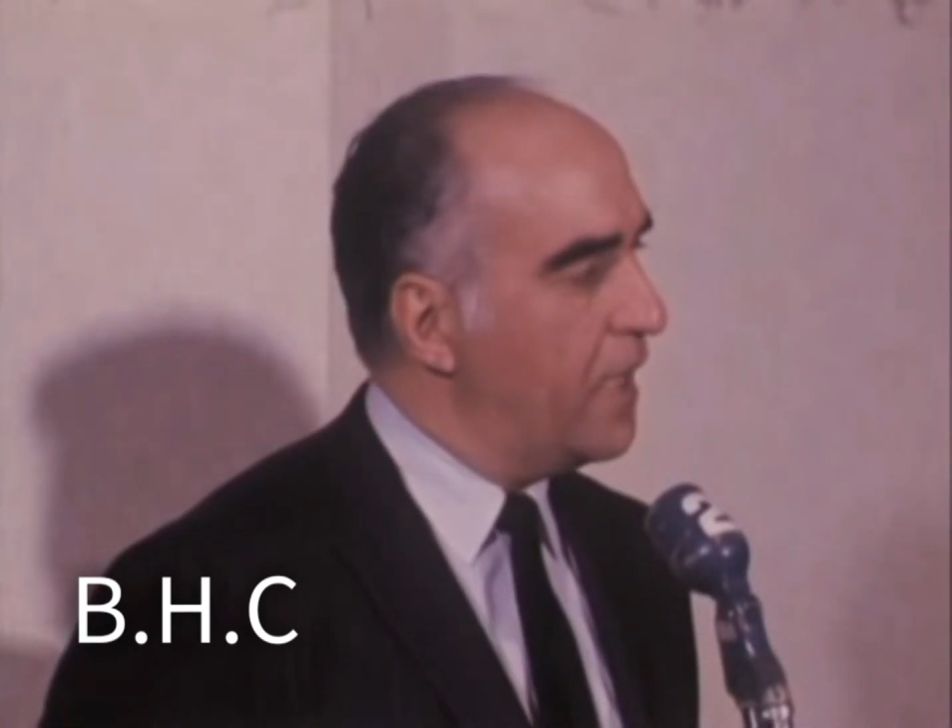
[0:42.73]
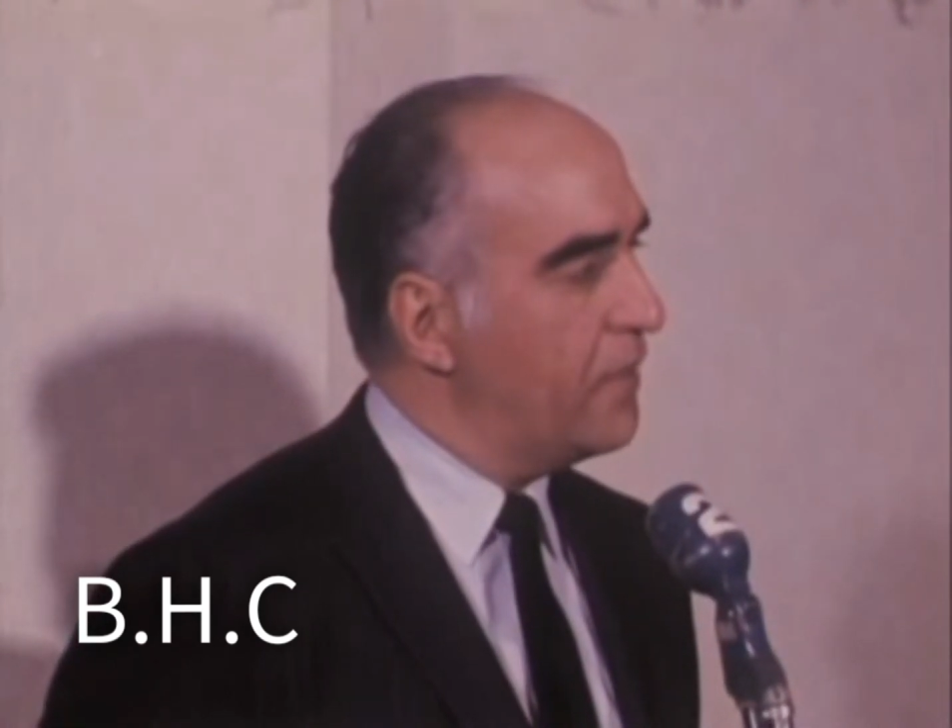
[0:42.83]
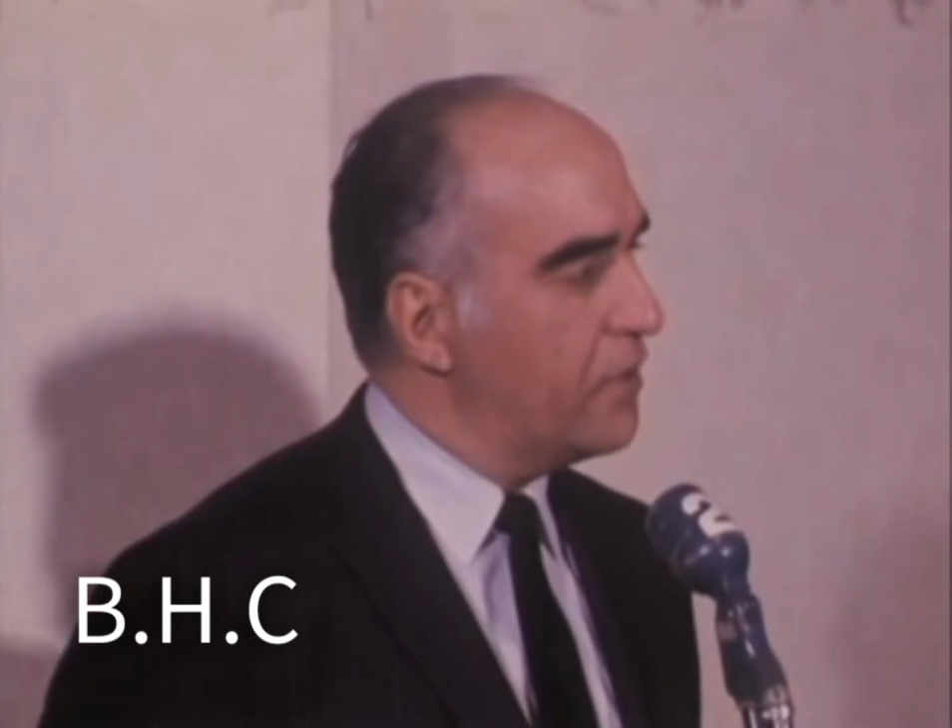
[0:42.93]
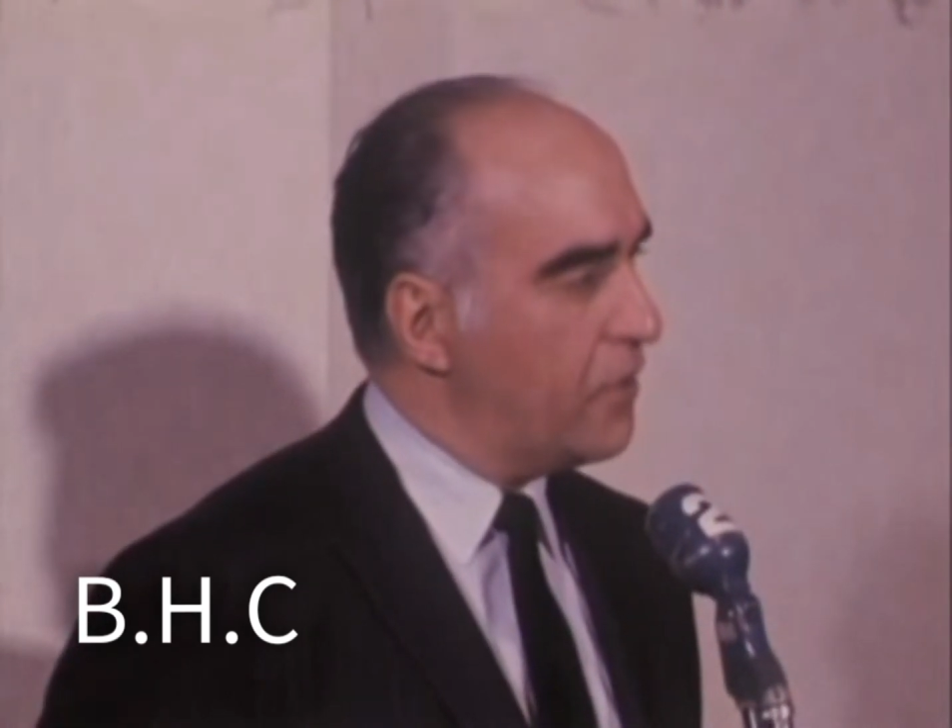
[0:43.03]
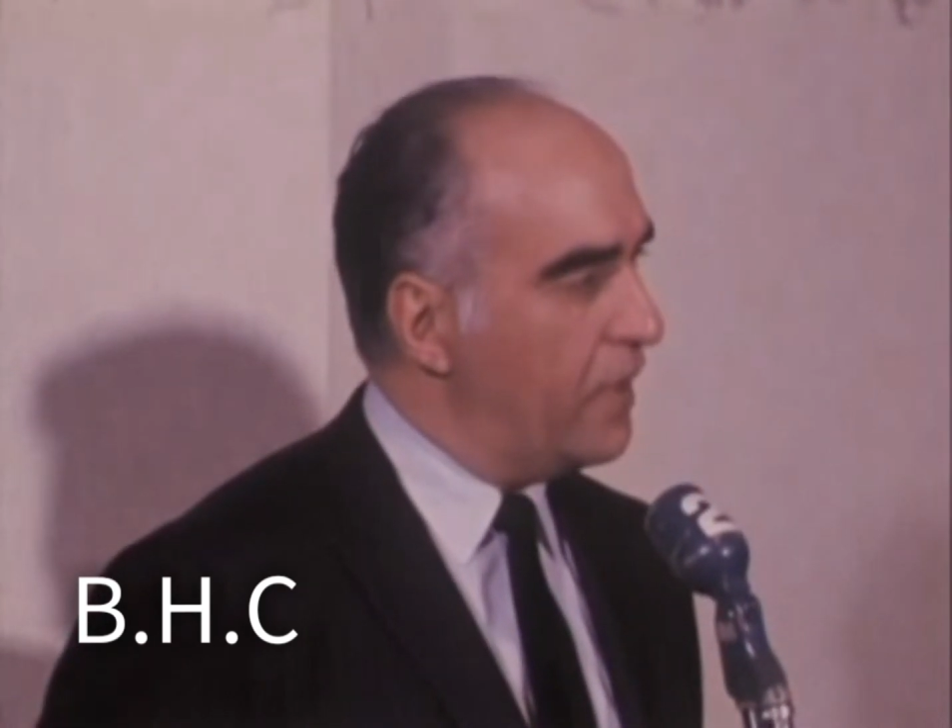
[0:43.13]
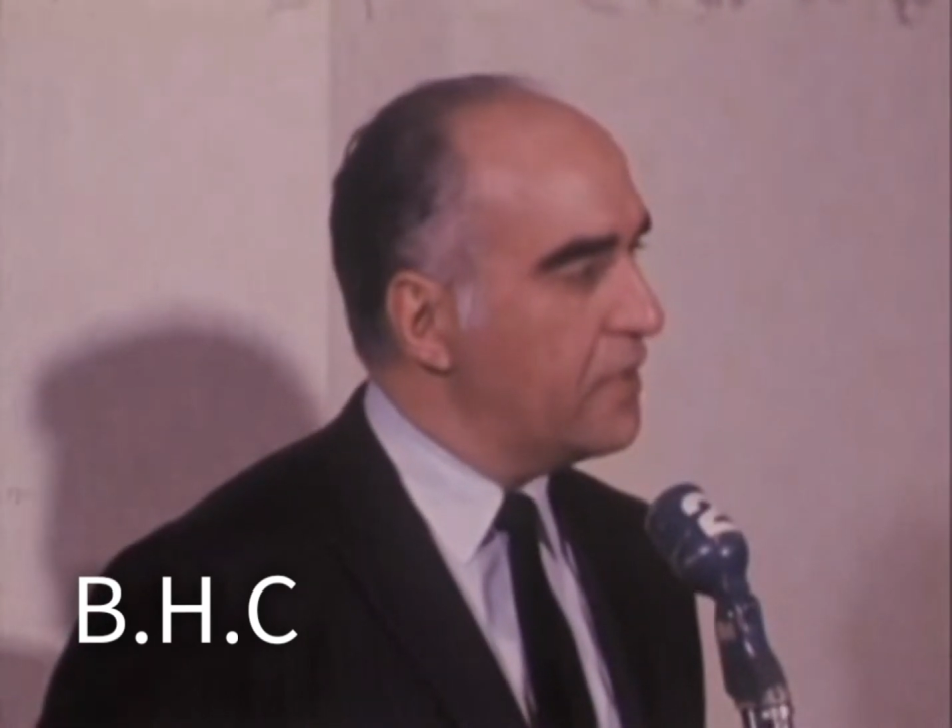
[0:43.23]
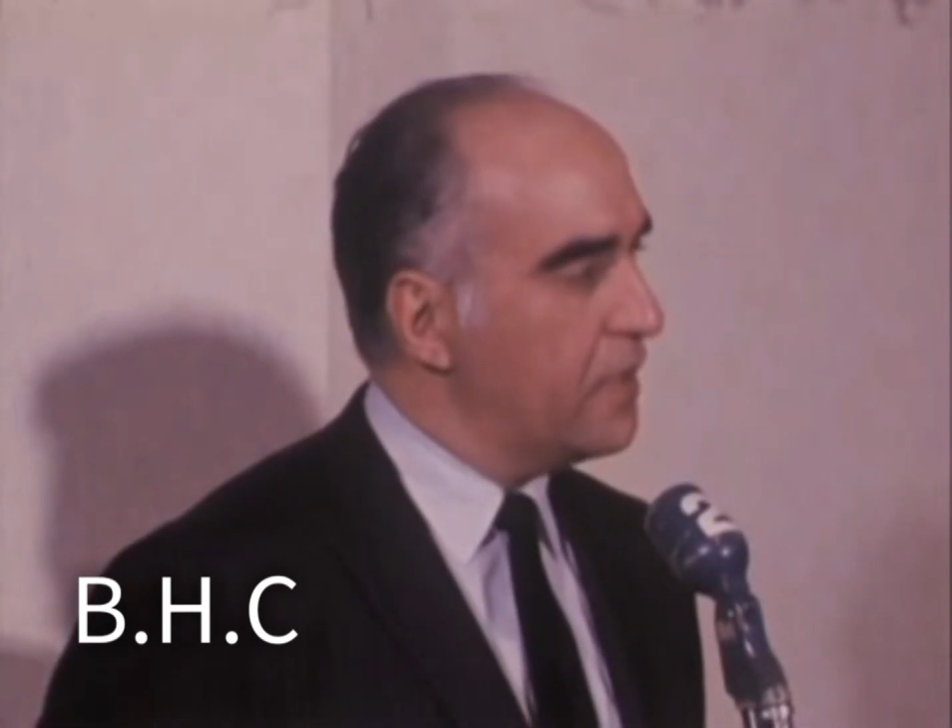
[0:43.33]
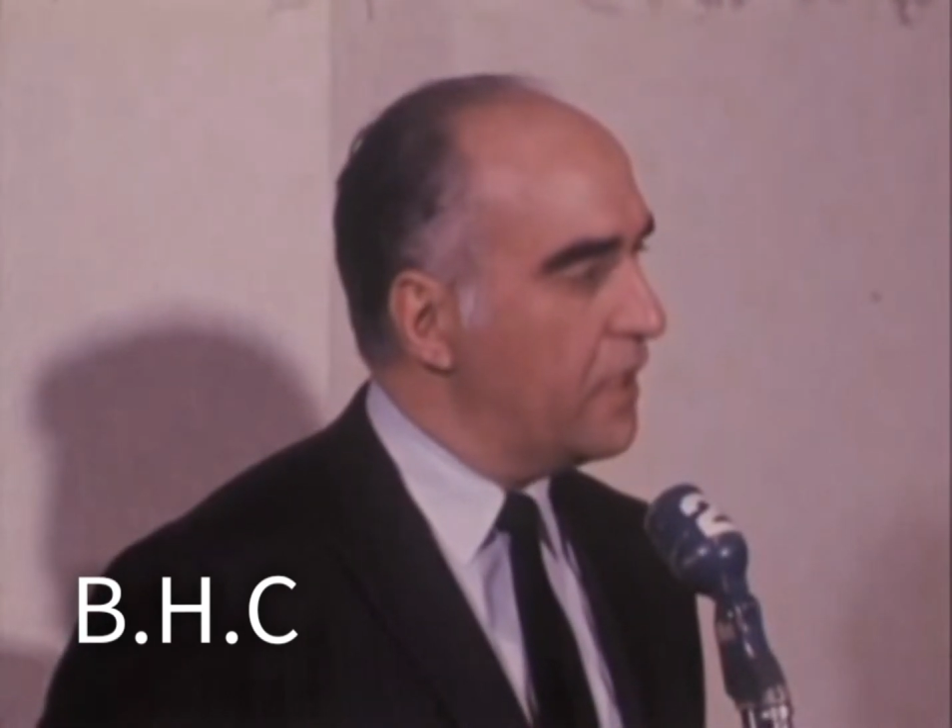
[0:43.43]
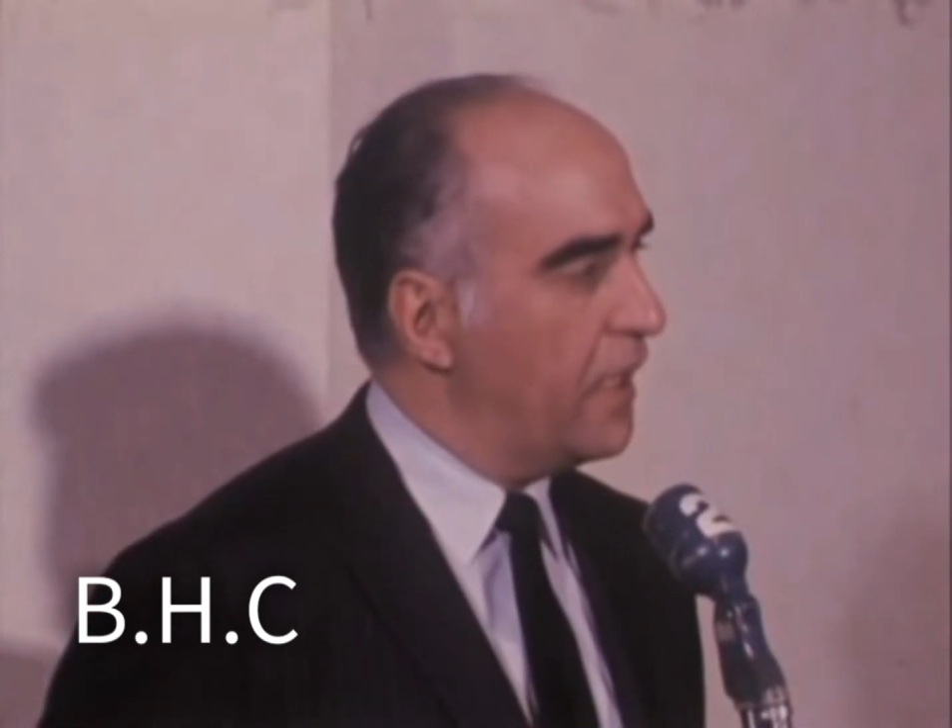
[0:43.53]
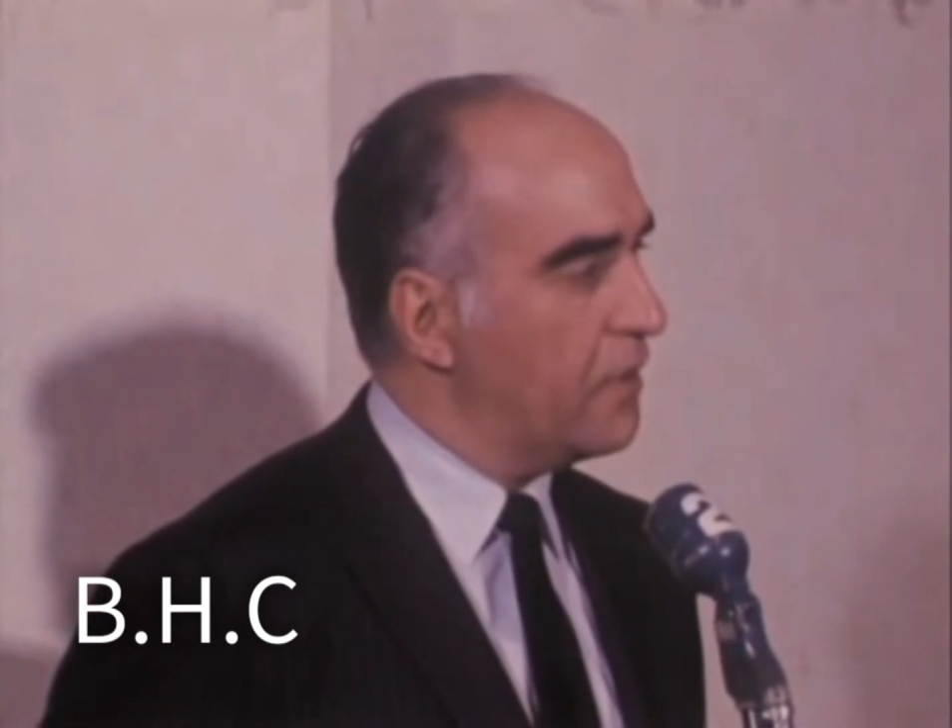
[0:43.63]
having
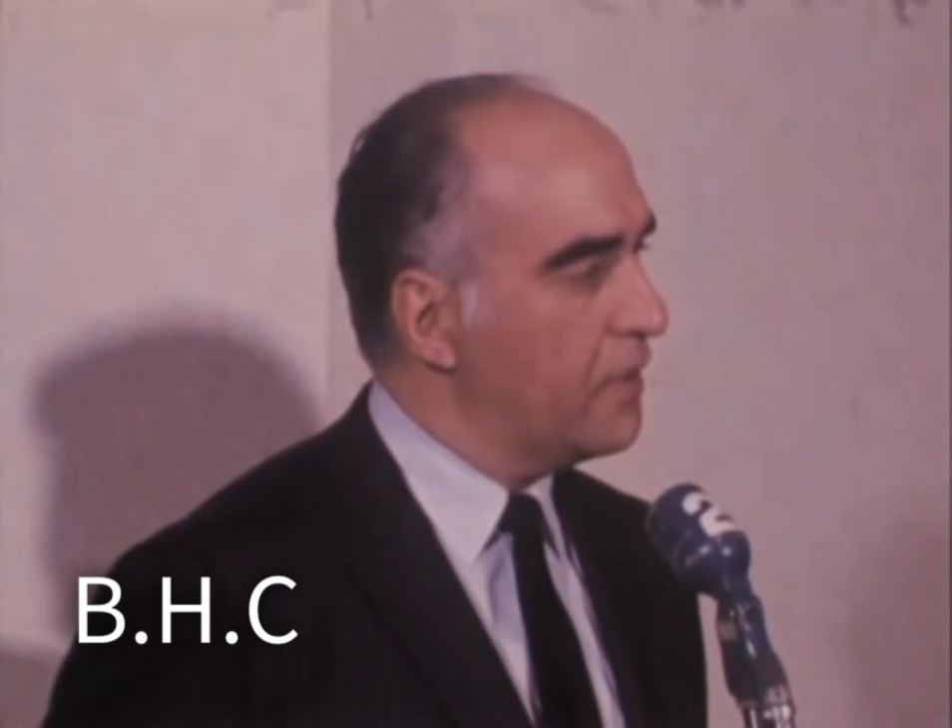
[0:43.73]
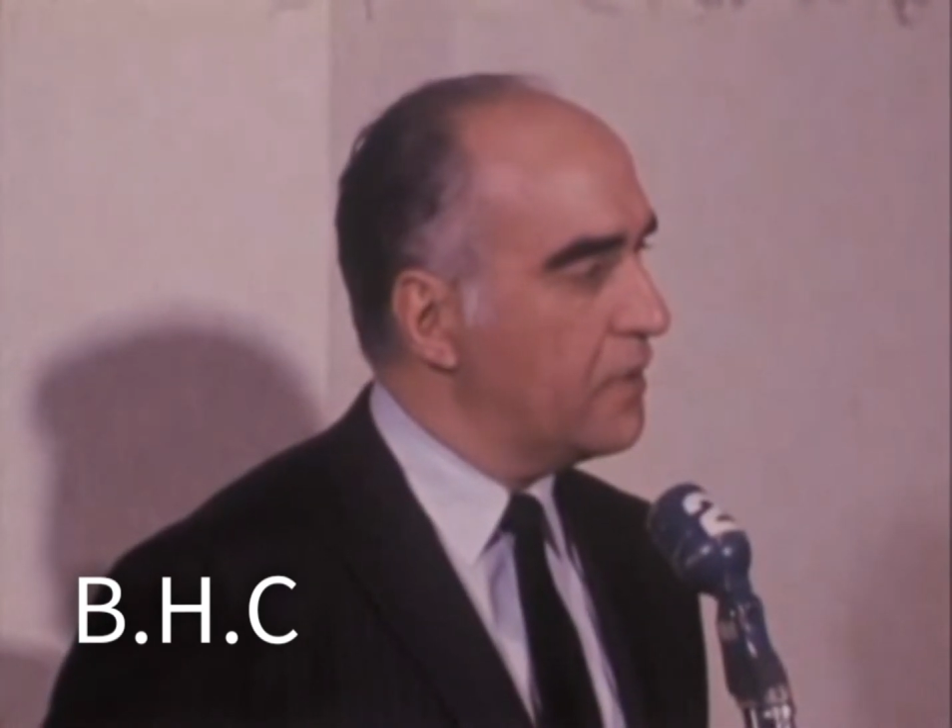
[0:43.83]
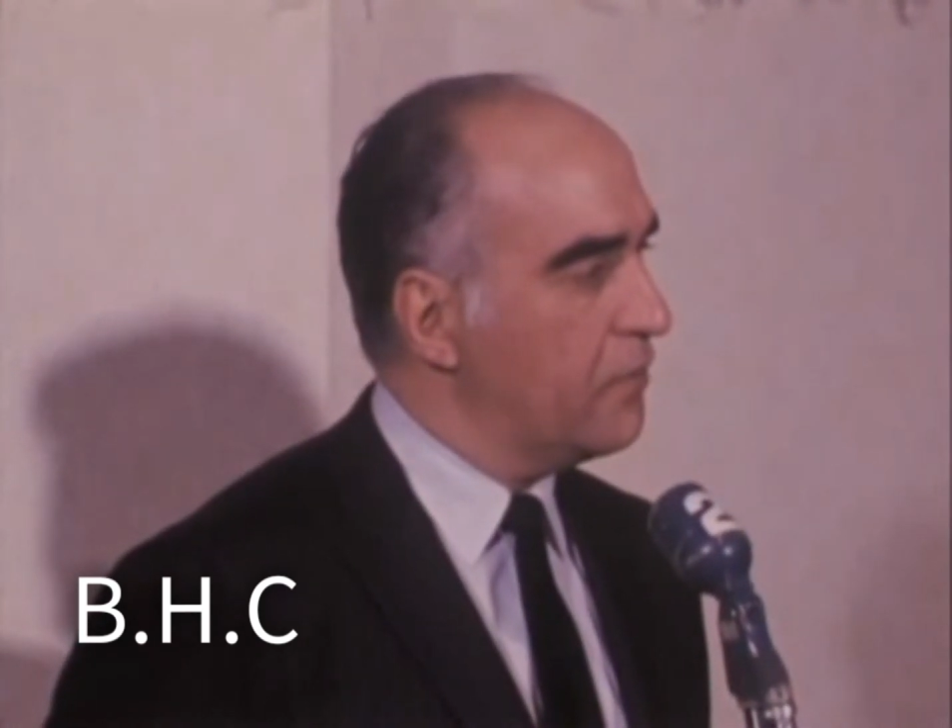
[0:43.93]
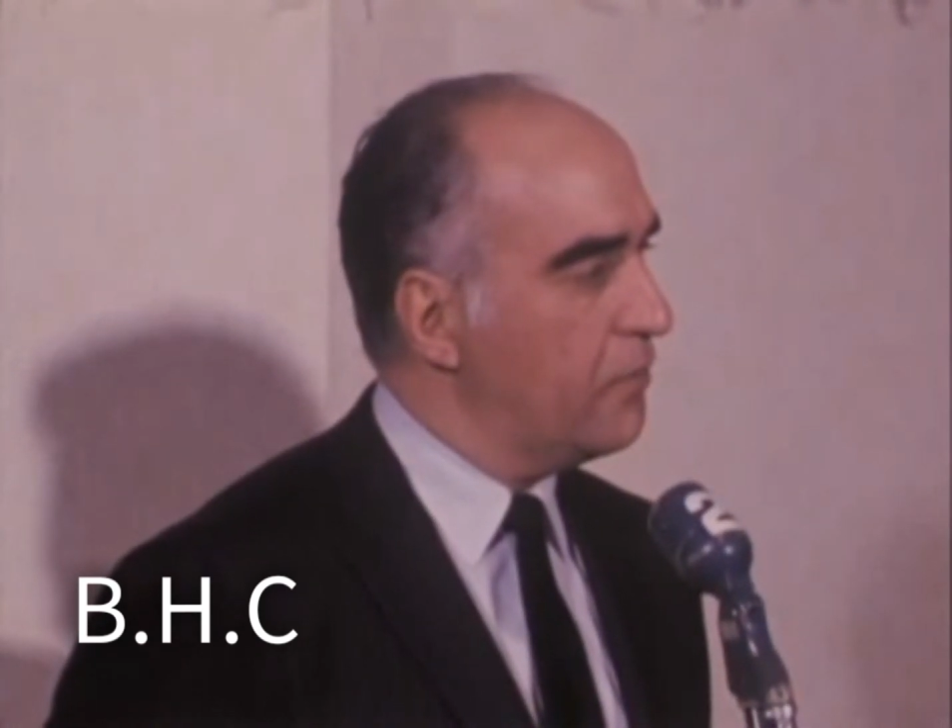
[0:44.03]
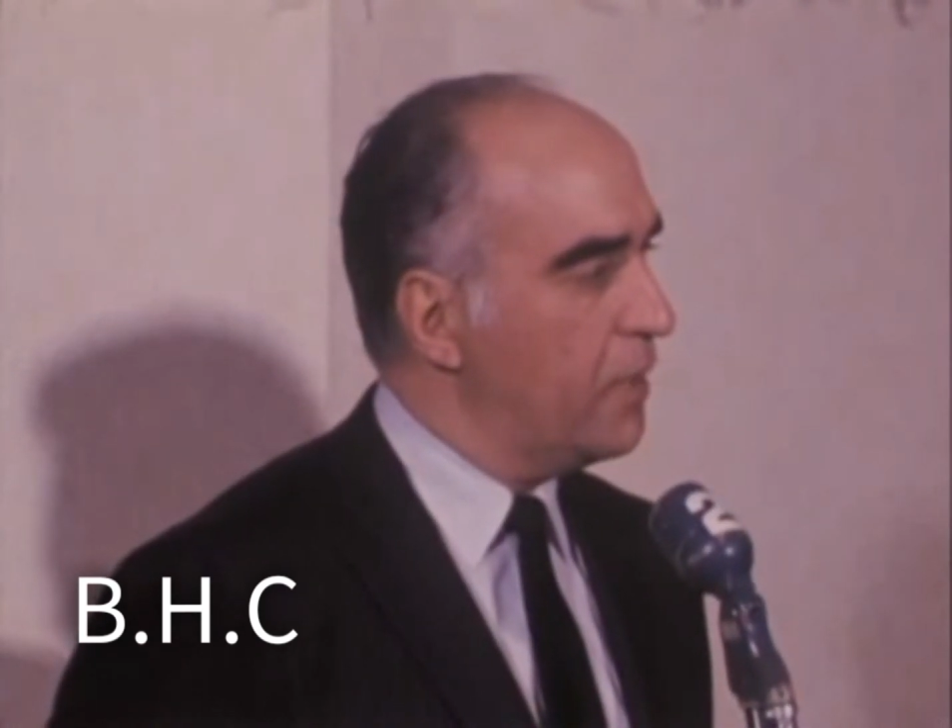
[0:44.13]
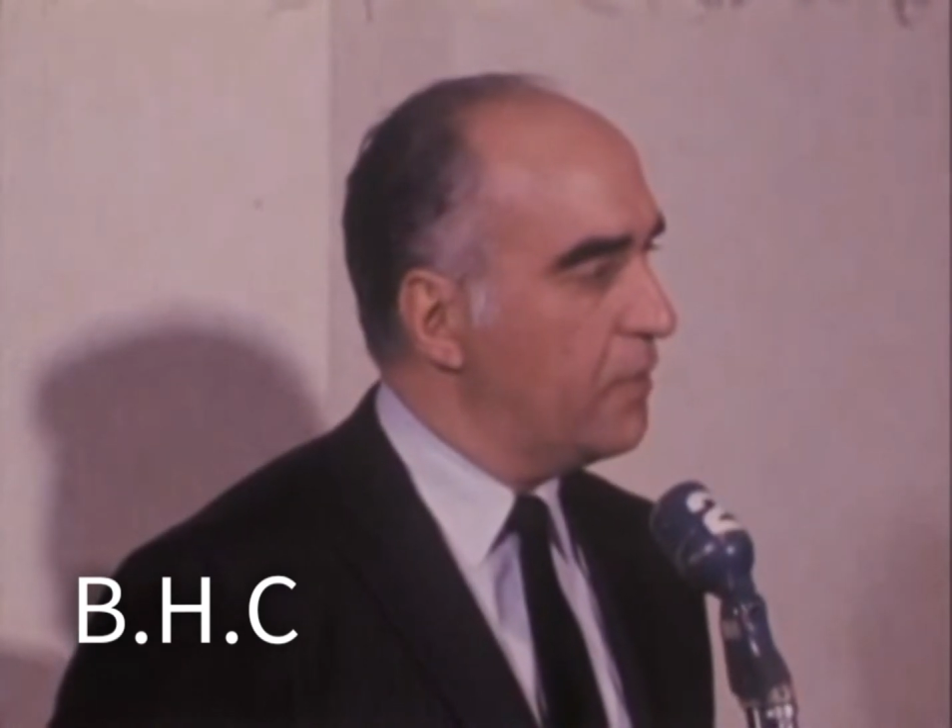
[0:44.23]
traced connections of